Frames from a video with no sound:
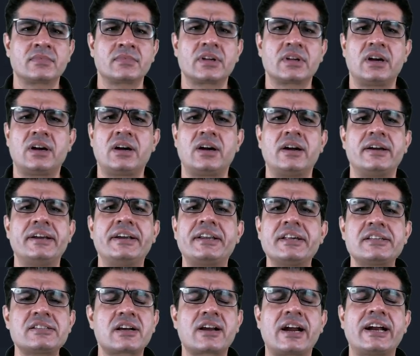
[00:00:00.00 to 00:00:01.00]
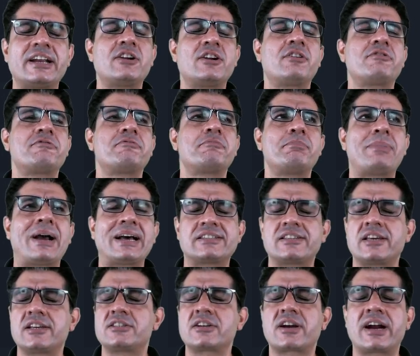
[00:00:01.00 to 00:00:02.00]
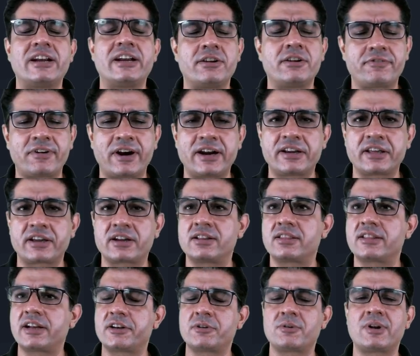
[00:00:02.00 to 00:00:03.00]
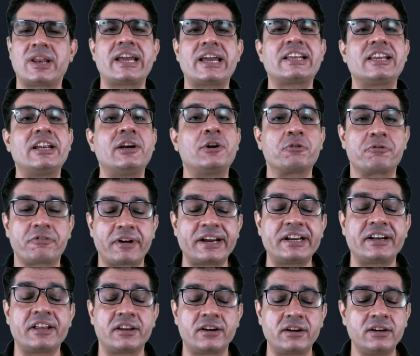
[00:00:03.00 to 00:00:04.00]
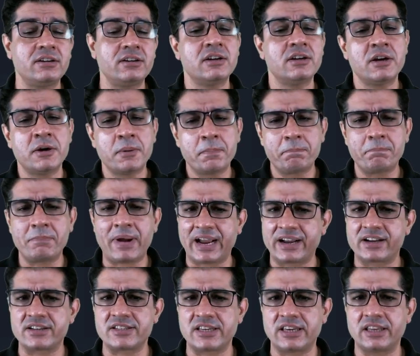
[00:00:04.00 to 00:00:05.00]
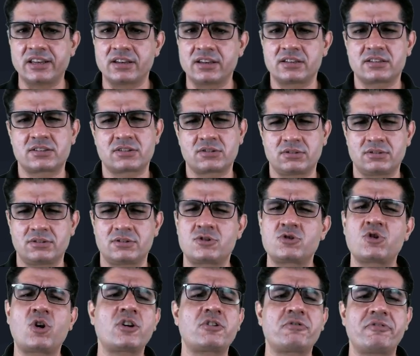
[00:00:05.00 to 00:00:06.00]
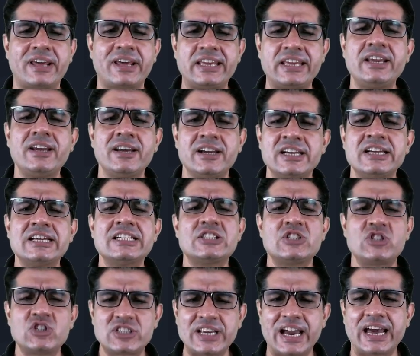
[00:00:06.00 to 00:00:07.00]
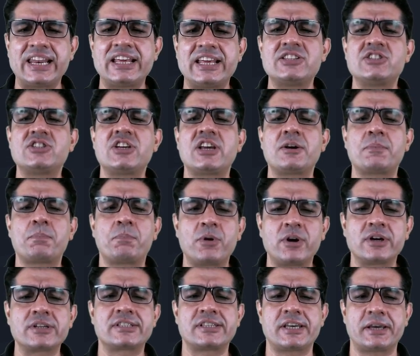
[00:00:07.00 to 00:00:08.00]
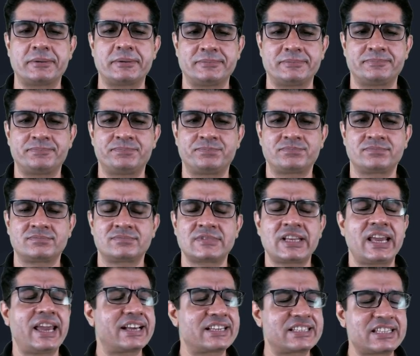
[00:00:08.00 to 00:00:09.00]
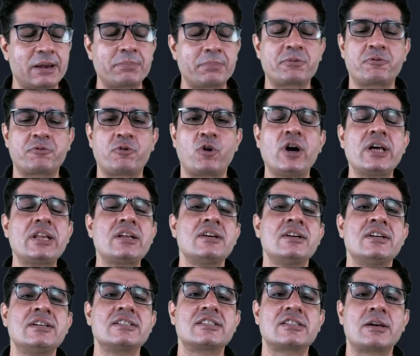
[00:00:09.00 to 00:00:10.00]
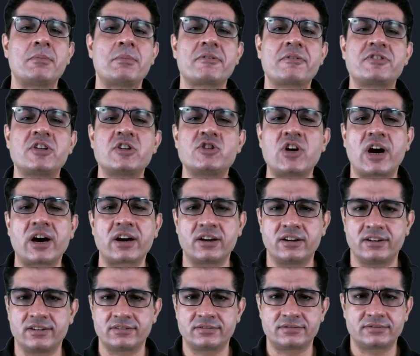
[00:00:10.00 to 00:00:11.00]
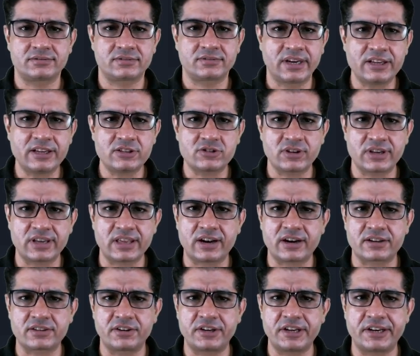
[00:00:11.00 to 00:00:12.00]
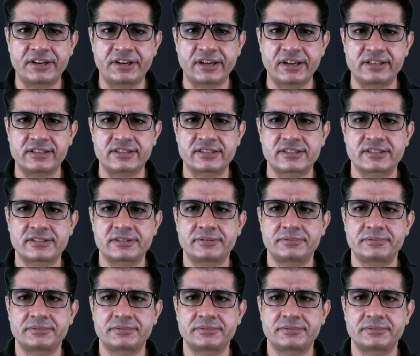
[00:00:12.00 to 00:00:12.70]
it is a kind of passage, a kind of article that you're likely to find in a magazine. So not very challenging per se, except for some of the jargon, right? So here are the details.